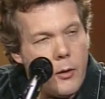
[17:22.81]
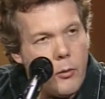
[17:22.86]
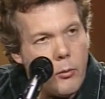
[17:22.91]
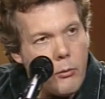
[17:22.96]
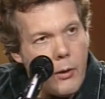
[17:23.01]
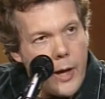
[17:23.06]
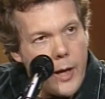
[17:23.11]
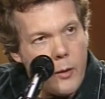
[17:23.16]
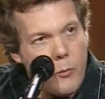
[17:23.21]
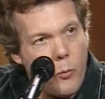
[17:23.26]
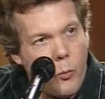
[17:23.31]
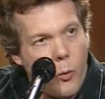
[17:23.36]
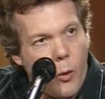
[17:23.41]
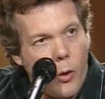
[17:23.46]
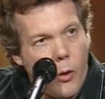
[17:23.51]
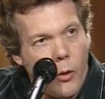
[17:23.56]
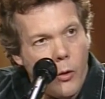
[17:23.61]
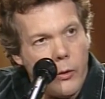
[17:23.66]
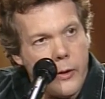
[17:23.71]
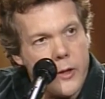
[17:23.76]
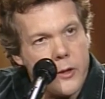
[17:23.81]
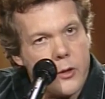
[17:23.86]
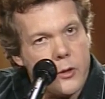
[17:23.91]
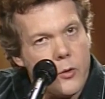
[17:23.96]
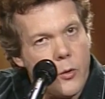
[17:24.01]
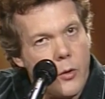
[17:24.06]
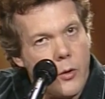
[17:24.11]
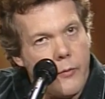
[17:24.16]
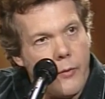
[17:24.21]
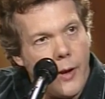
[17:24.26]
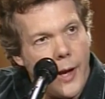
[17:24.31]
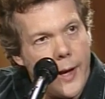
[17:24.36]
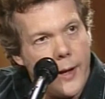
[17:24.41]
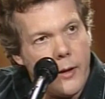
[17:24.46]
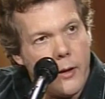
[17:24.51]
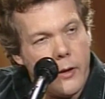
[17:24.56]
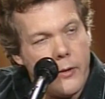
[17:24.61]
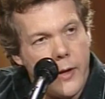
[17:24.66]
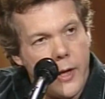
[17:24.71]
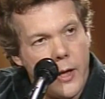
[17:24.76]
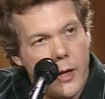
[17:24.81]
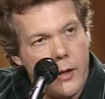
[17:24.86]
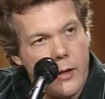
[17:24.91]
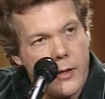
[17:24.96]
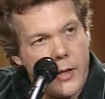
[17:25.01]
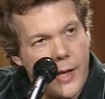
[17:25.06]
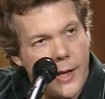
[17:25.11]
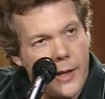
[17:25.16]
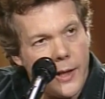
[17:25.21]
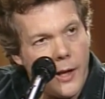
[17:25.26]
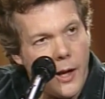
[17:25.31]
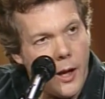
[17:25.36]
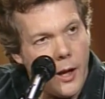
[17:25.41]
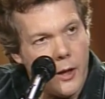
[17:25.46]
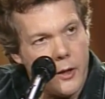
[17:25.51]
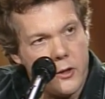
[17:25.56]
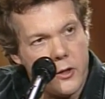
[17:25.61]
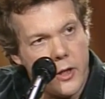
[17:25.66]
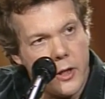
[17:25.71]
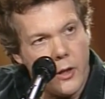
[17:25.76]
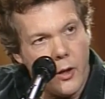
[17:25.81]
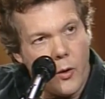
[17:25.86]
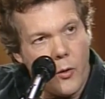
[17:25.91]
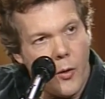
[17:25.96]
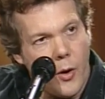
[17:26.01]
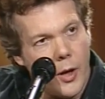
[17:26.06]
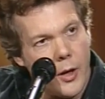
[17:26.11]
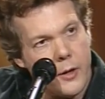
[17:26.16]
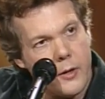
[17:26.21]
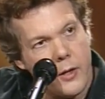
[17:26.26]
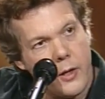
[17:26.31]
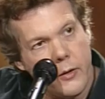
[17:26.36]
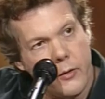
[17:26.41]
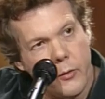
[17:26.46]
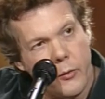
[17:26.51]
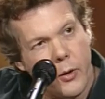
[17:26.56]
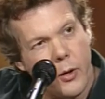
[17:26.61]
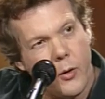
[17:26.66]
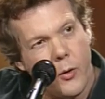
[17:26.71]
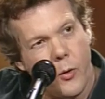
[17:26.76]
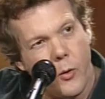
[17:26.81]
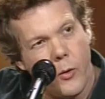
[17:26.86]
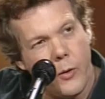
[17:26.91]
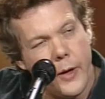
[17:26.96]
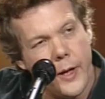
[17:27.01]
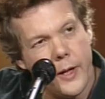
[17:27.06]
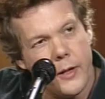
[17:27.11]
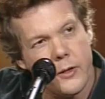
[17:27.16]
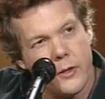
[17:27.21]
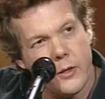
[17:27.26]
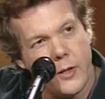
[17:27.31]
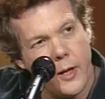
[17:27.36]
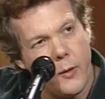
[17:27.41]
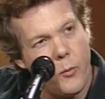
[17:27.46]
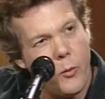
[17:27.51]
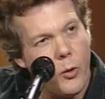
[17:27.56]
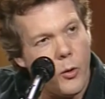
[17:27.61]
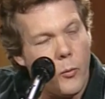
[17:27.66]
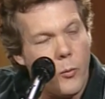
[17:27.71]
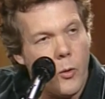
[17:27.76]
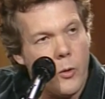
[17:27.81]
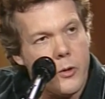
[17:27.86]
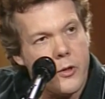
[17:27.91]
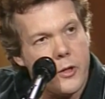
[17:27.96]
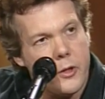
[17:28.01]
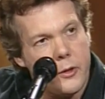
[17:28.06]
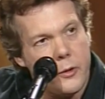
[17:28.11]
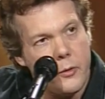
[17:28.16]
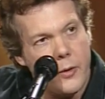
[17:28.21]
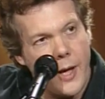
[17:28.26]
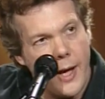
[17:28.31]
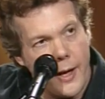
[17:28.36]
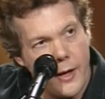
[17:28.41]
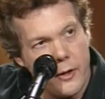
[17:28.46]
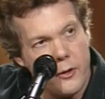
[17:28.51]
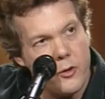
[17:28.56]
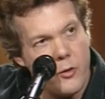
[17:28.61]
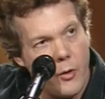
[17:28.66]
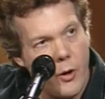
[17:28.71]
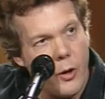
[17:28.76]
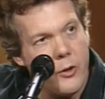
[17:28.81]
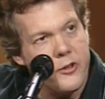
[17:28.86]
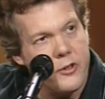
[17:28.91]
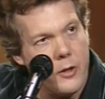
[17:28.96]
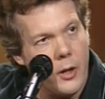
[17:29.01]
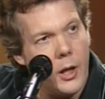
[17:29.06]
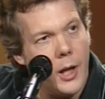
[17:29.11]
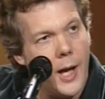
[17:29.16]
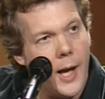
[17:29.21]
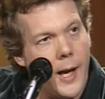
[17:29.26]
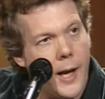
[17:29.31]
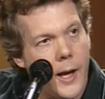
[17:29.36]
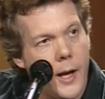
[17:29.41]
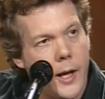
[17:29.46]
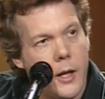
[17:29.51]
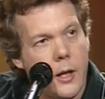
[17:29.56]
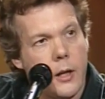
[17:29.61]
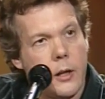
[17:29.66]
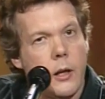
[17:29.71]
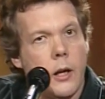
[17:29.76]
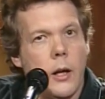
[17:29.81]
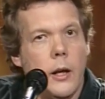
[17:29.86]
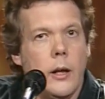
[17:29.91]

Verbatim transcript: great wall that's sort of like the technology, the quality of the recordings, say World War II, kind of draws the line. And